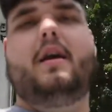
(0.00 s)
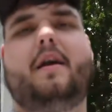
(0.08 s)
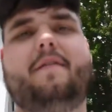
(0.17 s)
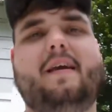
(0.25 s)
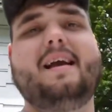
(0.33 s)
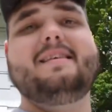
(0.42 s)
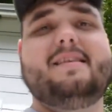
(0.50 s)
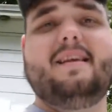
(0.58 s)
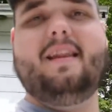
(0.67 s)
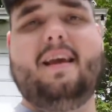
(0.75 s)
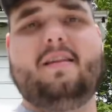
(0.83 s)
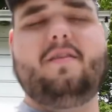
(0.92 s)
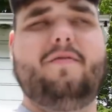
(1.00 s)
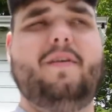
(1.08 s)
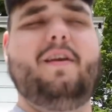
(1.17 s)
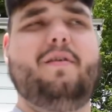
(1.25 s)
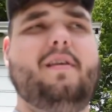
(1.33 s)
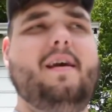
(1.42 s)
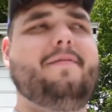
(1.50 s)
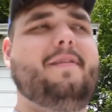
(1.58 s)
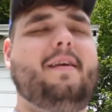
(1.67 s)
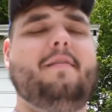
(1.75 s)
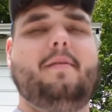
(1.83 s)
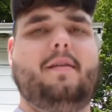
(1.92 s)
if you guys did like this video,
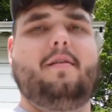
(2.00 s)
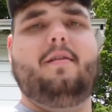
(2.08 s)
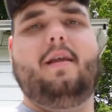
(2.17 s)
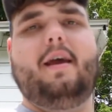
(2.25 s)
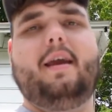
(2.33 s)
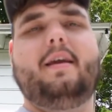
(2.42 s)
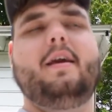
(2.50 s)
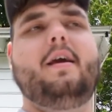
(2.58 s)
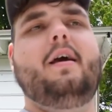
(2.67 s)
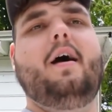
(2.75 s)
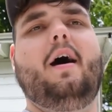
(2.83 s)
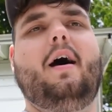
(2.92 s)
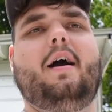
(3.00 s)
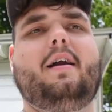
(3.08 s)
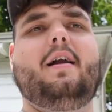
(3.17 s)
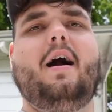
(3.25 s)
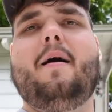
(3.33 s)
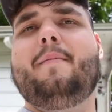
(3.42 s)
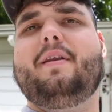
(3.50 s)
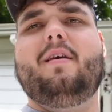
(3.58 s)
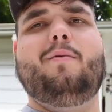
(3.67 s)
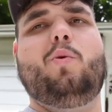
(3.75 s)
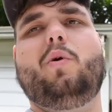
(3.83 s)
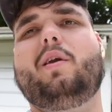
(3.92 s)
definitely give me the like, comment, tell
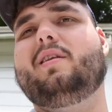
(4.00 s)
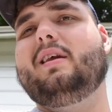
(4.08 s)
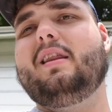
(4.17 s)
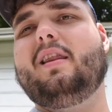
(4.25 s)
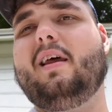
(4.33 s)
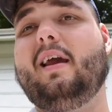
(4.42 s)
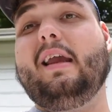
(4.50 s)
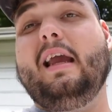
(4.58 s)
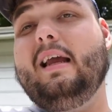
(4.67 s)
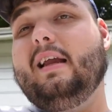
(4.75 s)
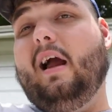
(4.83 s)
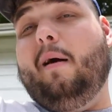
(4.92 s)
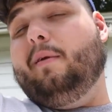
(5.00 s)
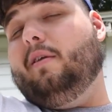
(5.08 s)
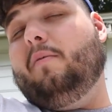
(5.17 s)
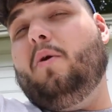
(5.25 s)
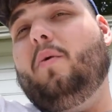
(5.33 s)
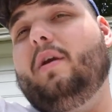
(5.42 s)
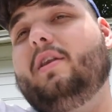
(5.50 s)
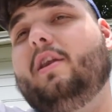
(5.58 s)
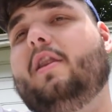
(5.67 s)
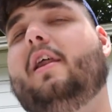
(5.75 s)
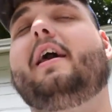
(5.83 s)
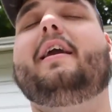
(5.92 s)
me what you did like, comment, tell me what you
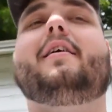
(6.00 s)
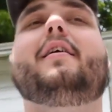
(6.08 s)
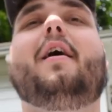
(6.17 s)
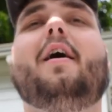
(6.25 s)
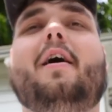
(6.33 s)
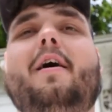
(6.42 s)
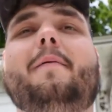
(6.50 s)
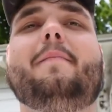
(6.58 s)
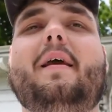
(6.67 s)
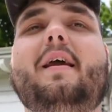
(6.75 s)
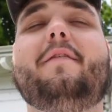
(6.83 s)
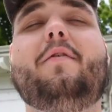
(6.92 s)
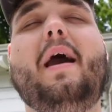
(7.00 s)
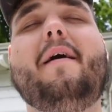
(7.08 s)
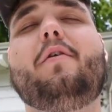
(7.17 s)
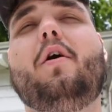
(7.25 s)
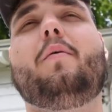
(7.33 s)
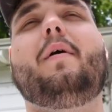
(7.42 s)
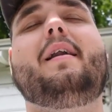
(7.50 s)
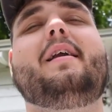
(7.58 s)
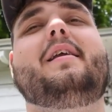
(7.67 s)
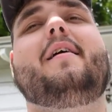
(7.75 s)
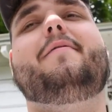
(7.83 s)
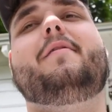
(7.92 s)
didn't like. And if you haven't already,
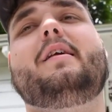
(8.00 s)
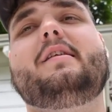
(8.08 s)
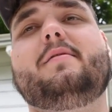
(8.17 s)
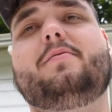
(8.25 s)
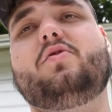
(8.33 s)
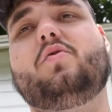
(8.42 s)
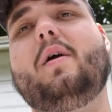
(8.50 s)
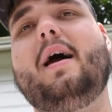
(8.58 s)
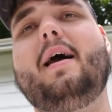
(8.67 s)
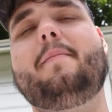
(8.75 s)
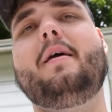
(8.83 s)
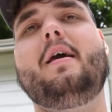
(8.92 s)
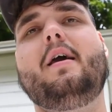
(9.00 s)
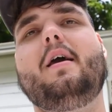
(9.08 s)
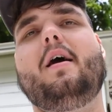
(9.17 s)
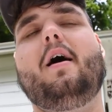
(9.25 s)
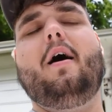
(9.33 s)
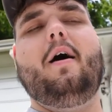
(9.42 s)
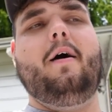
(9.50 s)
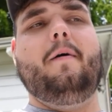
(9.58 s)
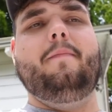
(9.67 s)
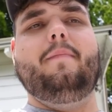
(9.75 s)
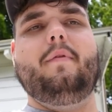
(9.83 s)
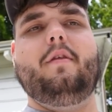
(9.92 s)
definitely subscribe.
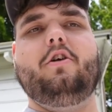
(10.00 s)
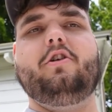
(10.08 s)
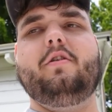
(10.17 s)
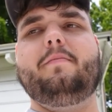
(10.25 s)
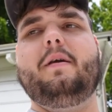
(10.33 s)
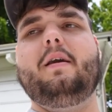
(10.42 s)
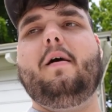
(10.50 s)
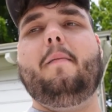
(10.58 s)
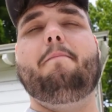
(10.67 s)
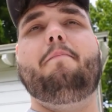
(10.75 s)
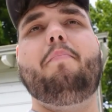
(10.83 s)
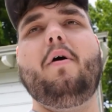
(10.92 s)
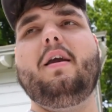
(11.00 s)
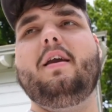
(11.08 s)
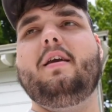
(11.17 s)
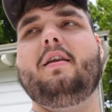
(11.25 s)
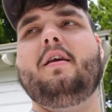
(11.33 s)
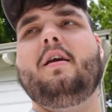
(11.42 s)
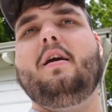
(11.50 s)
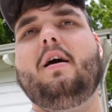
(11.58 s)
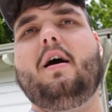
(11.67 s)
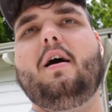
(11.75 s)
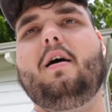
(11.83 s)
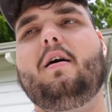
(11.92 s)
There should be a button
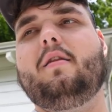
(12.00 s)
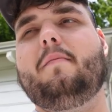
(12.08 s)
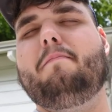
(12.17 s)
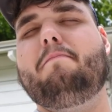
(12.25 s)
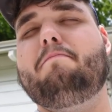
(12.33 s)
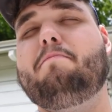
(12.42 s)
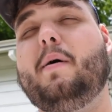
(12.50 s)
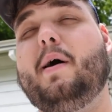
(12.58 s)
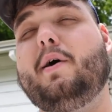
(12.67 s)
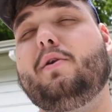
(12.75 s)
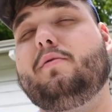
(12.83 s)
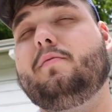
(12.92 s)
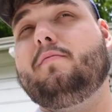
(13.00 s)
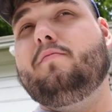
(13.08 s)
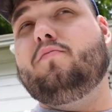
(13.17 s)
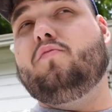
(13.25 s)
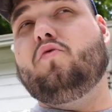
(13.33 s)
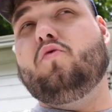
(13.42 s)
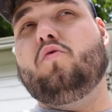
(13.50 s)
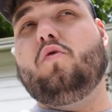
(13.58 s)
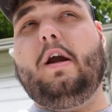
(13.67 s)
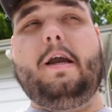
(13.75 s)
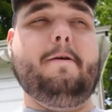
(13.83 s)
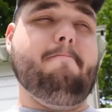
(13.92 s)
on the bottom
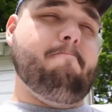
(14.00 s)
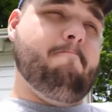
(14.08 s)
right